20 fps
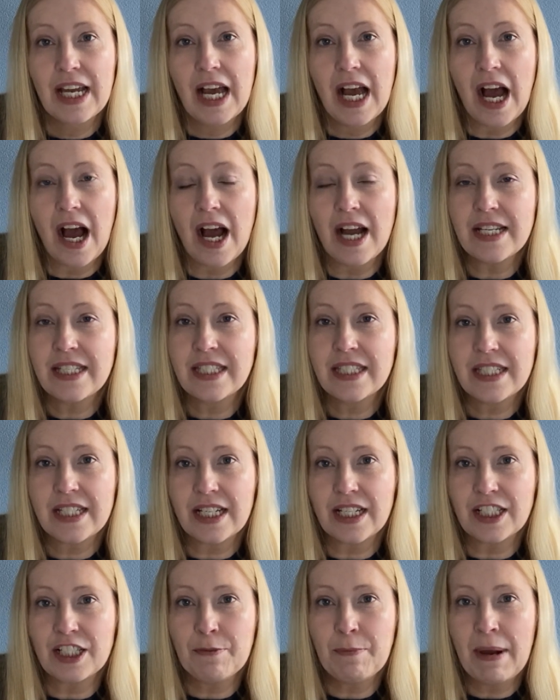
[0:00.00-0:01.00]
I
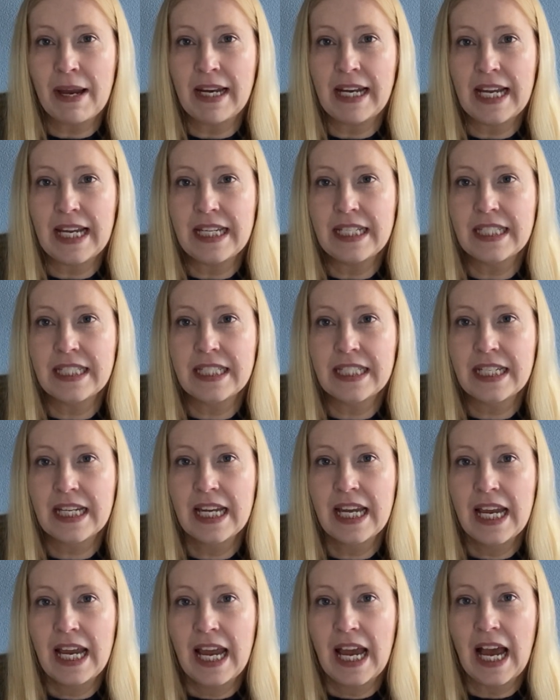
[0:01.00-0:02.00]
stuck to my list
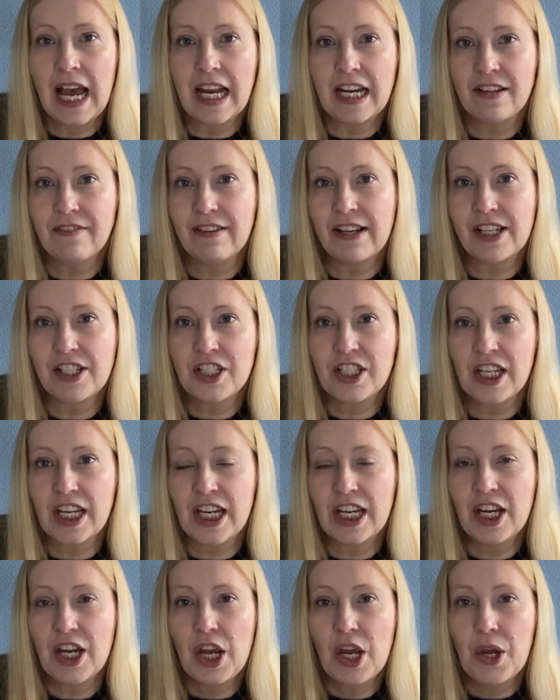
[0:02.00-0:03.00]
and I've
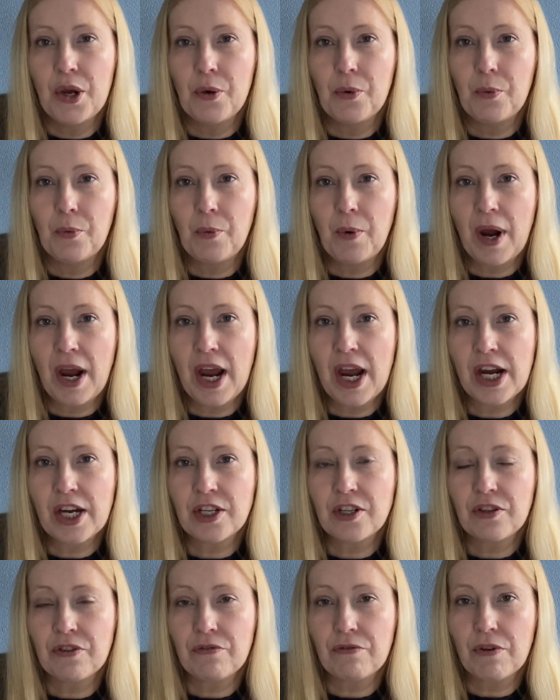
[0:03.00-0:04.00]
actually worked
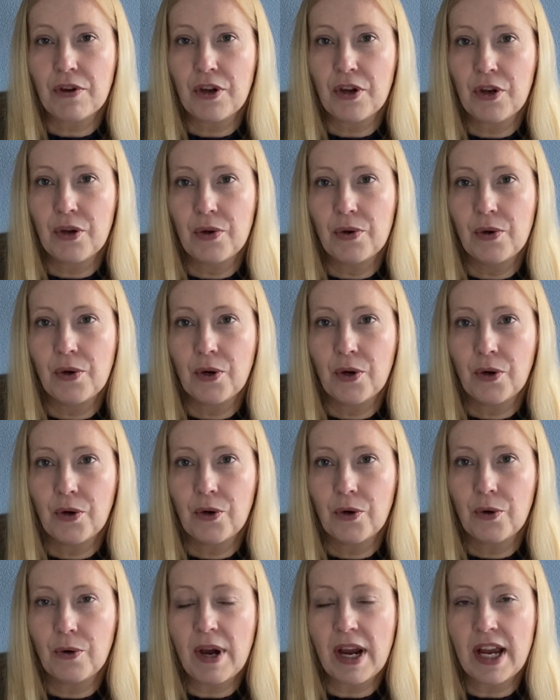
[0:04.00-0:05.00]
through
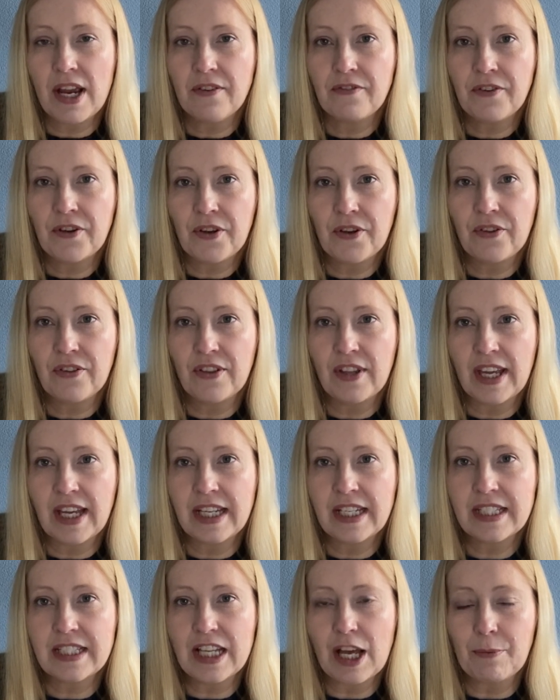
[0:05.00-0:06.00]
quite a few
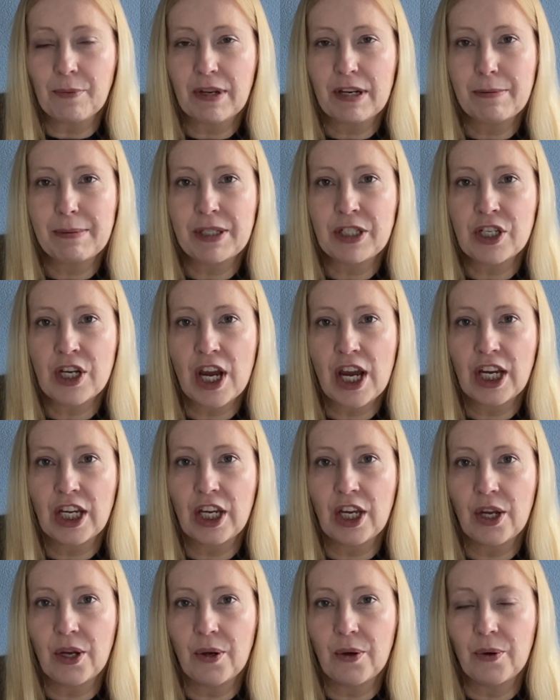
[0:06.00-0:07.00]
things that I'm going to be showing
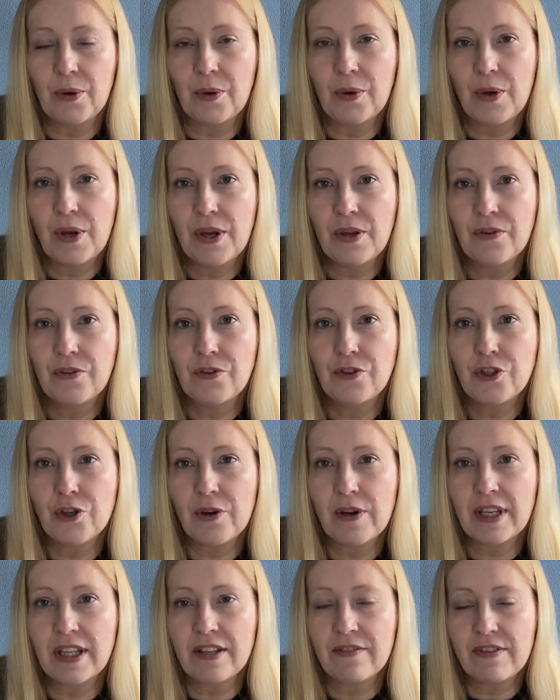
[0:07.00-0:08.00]
you
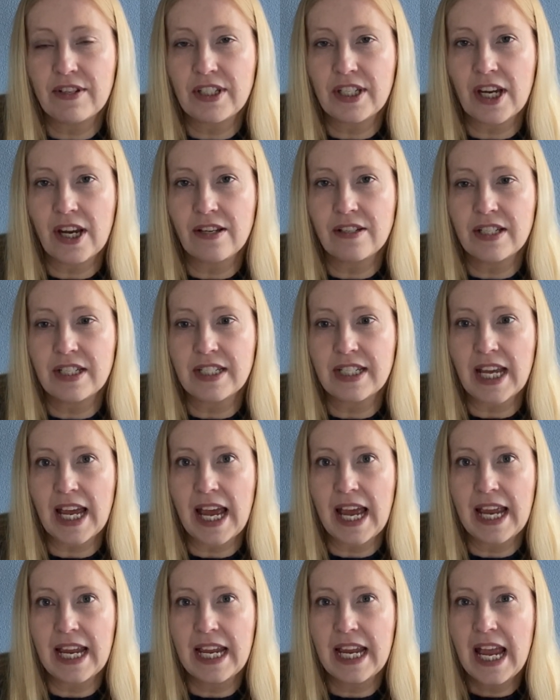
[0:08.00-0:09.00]
during the video
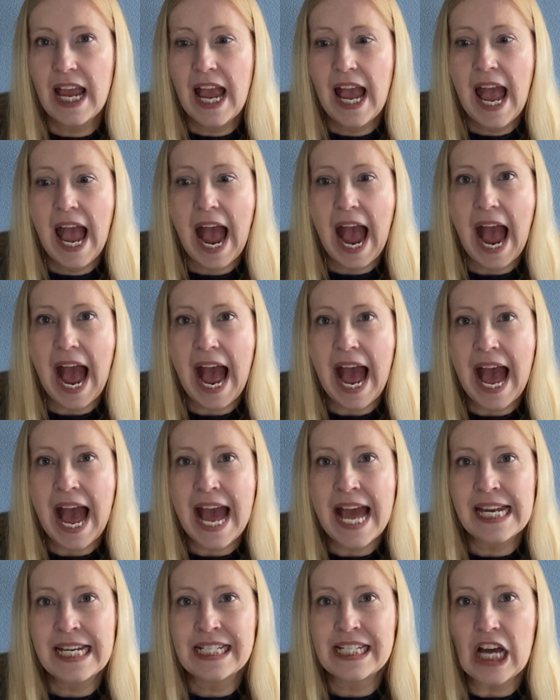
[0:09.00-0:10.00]
today,
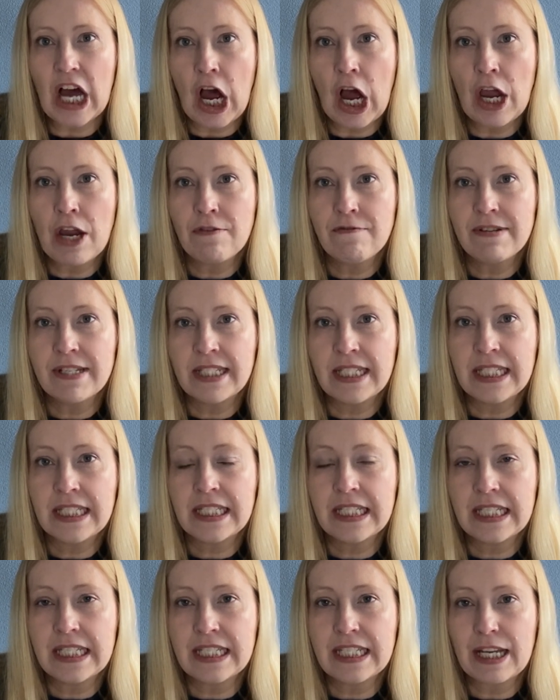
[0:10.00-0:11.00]
and I
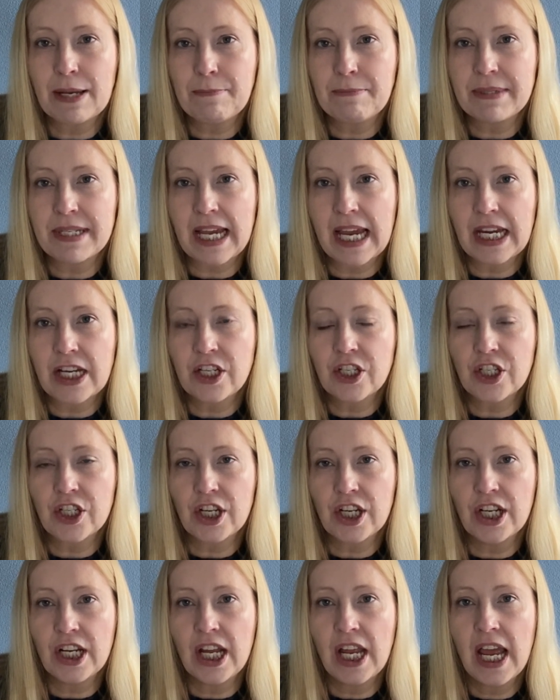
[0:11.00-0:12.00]
resisted
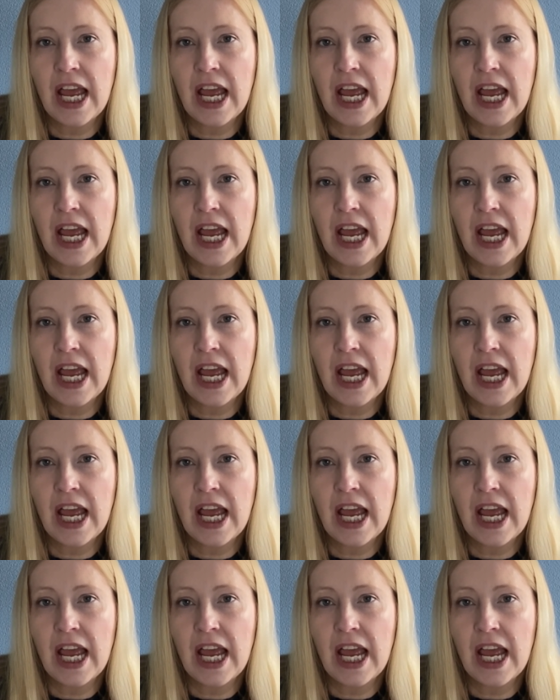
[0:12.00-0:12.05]
temptation